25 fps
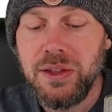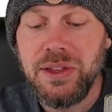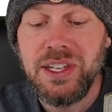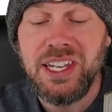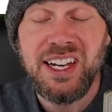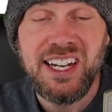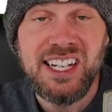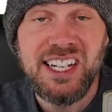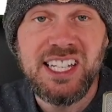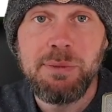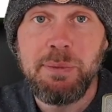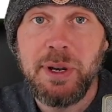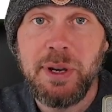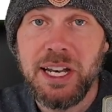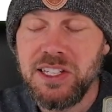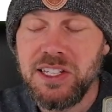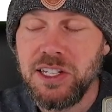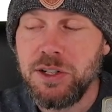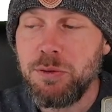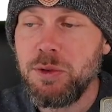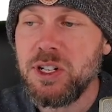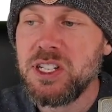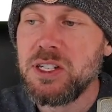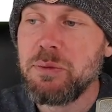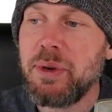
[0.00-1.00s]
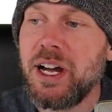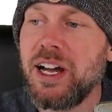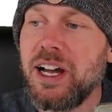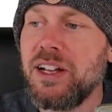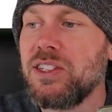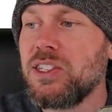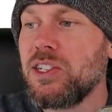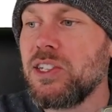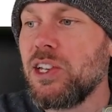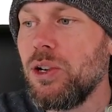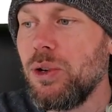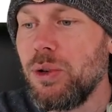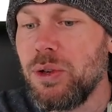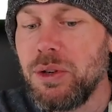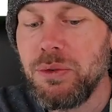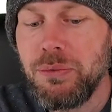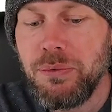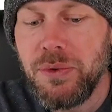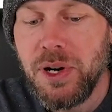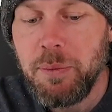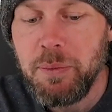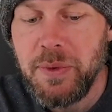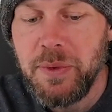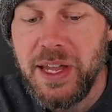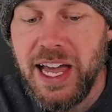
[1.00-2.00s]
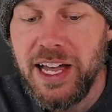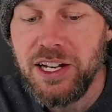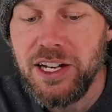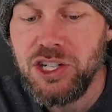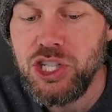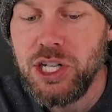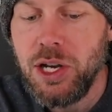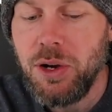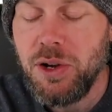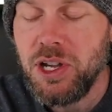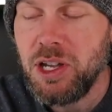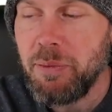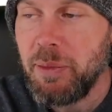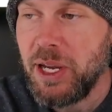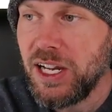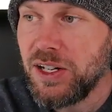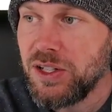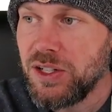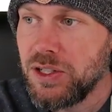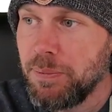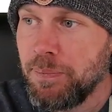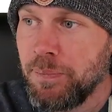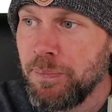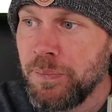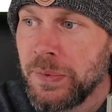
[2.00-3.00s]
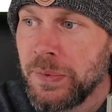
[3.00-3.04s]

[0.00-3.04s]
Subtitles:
the expected response code from that shell command.